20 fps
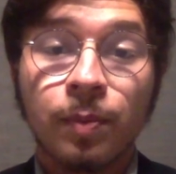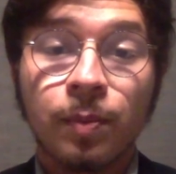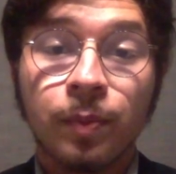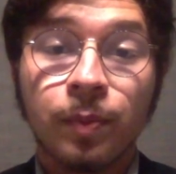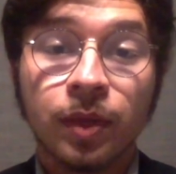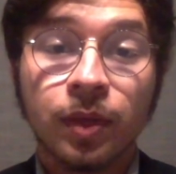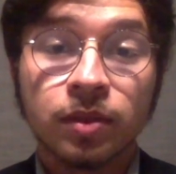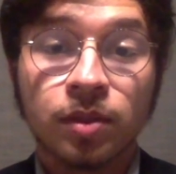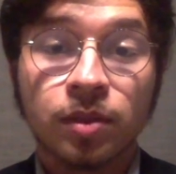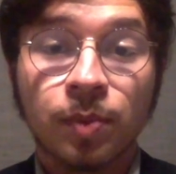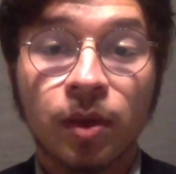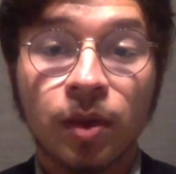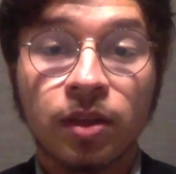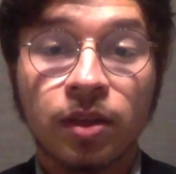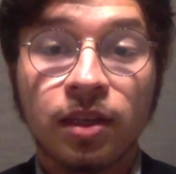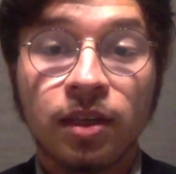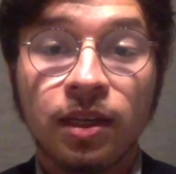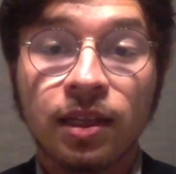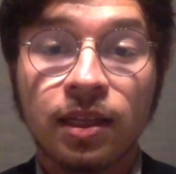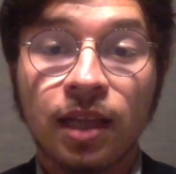built upon
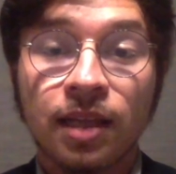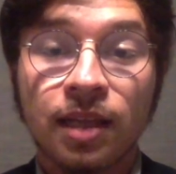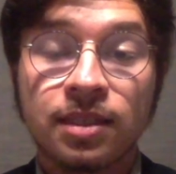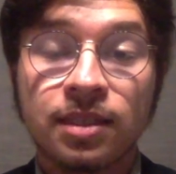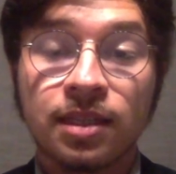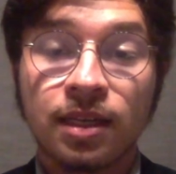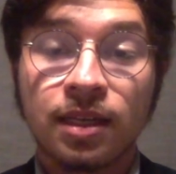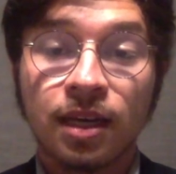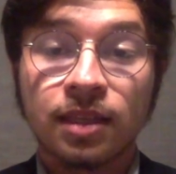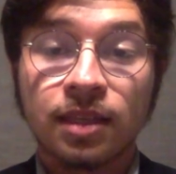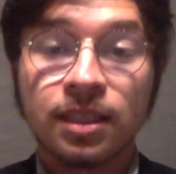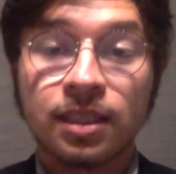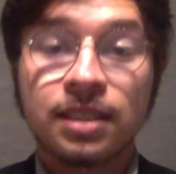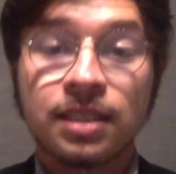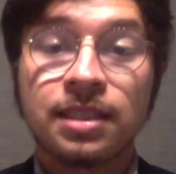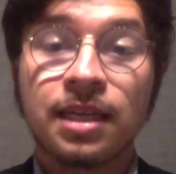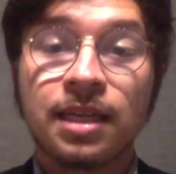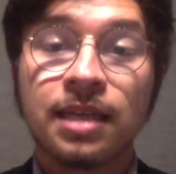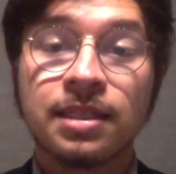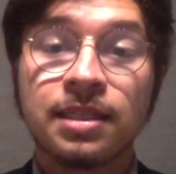the classic
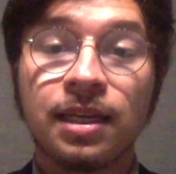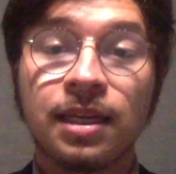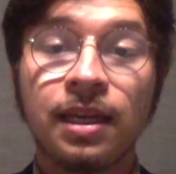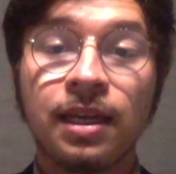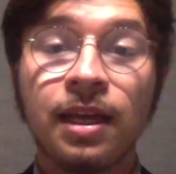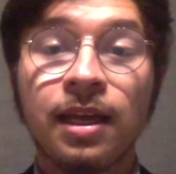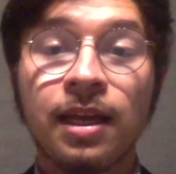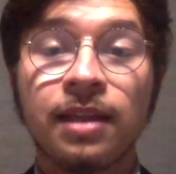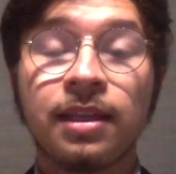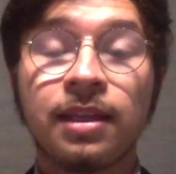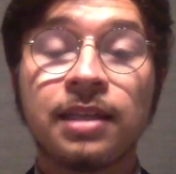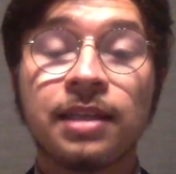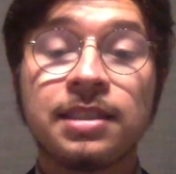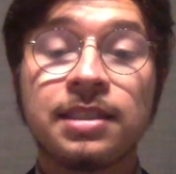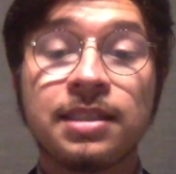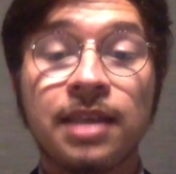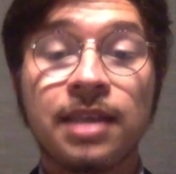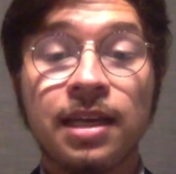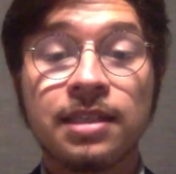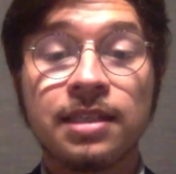understanding that
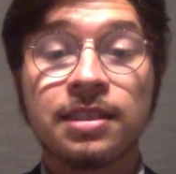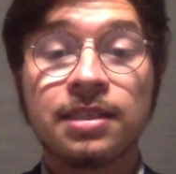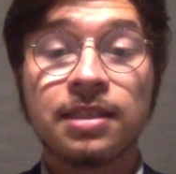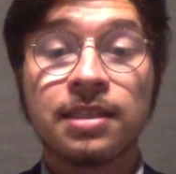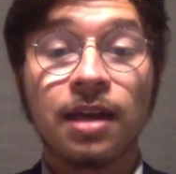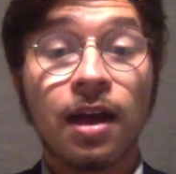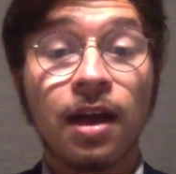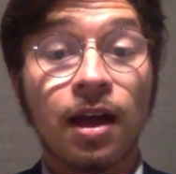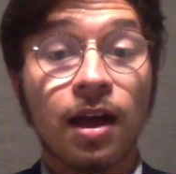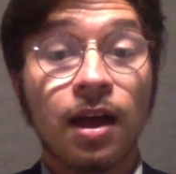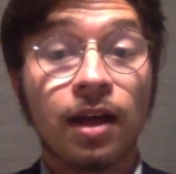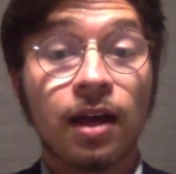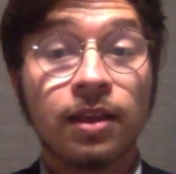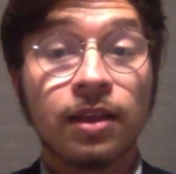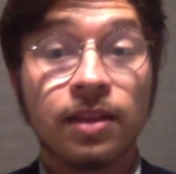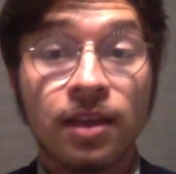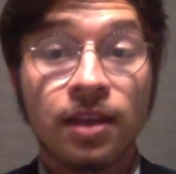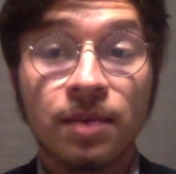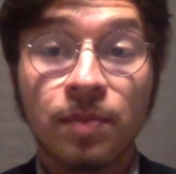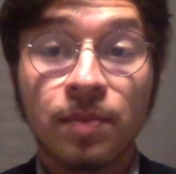states are
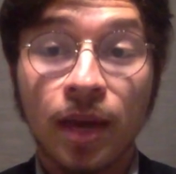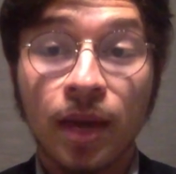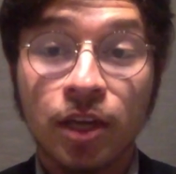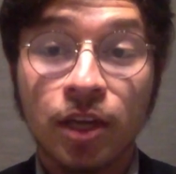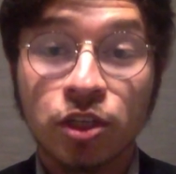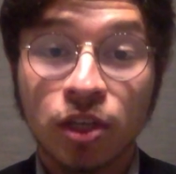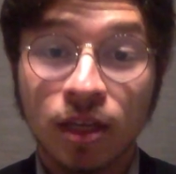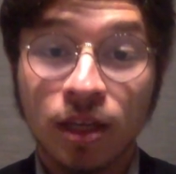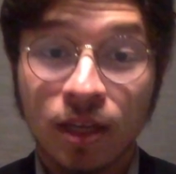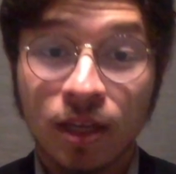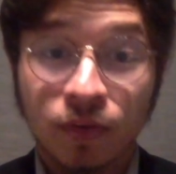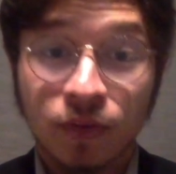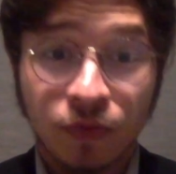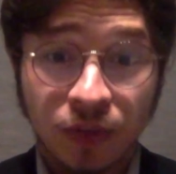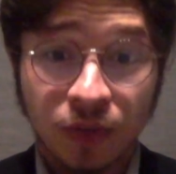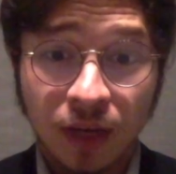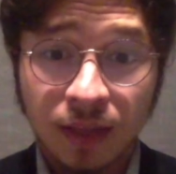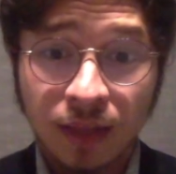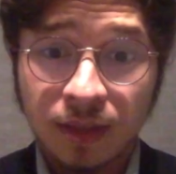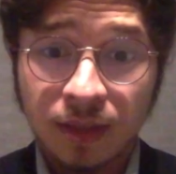the major, if
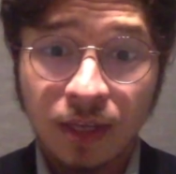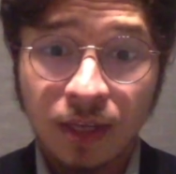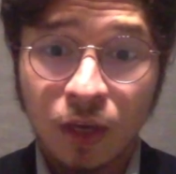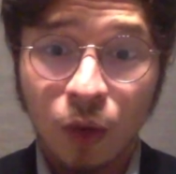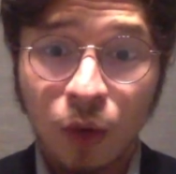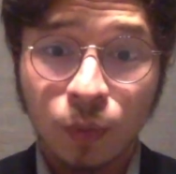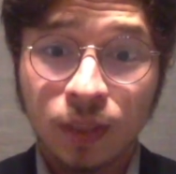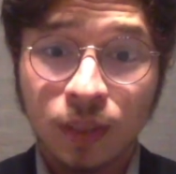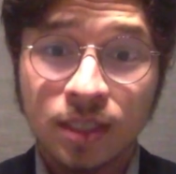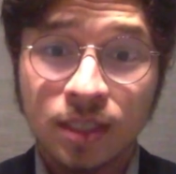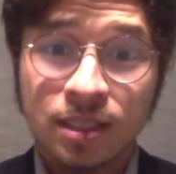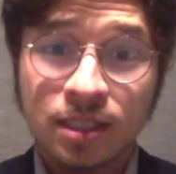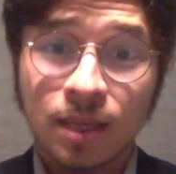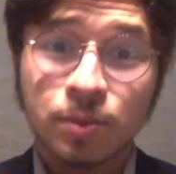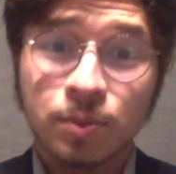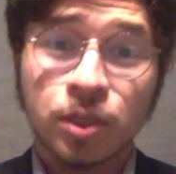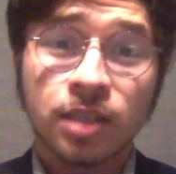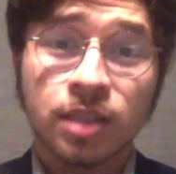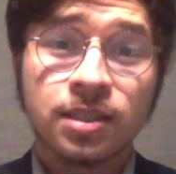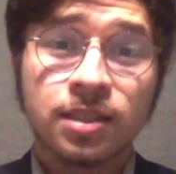not the only,
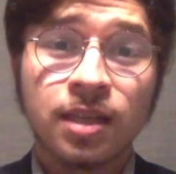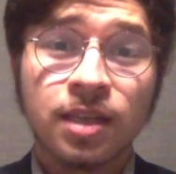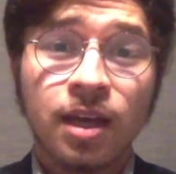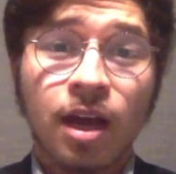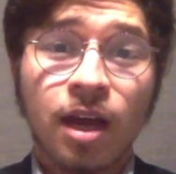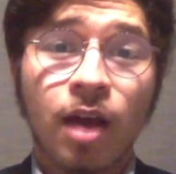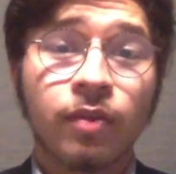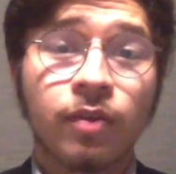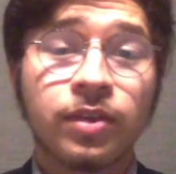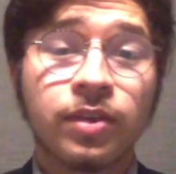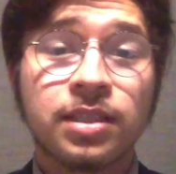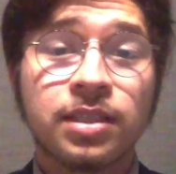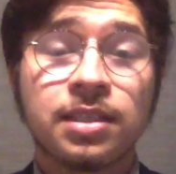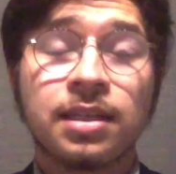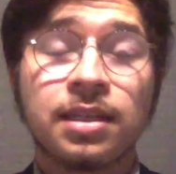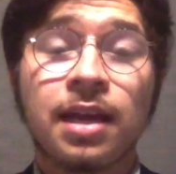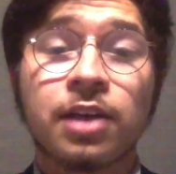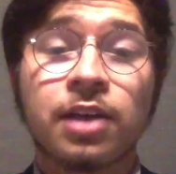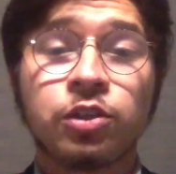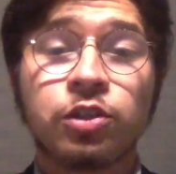subjects of
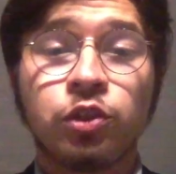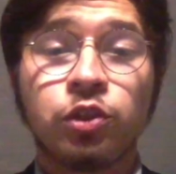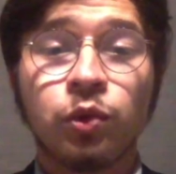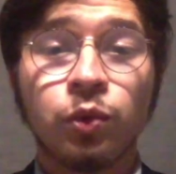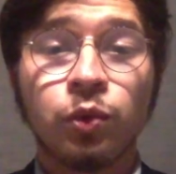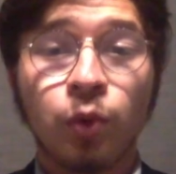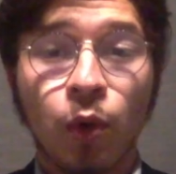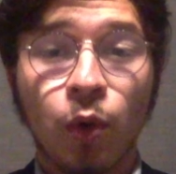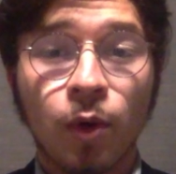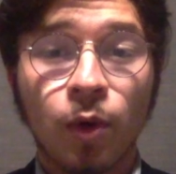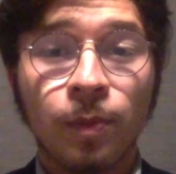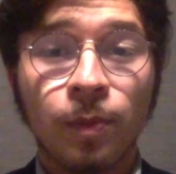international law.